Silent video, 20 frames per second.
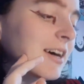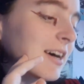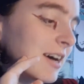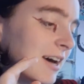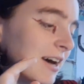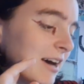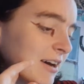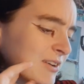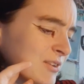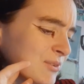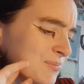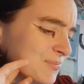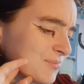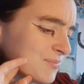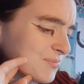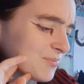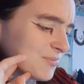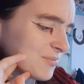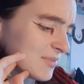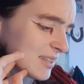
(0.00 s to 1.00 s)

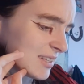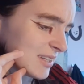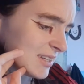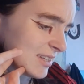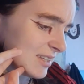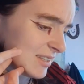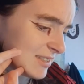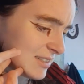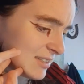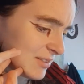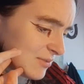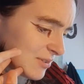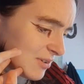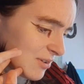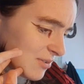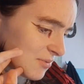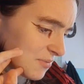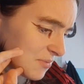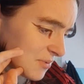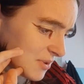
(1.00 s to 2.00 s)
Let's see,
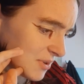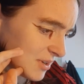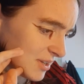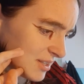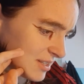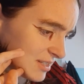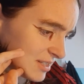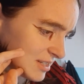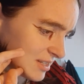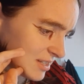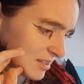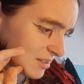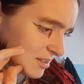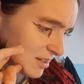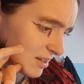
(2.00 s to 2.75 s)
what is it?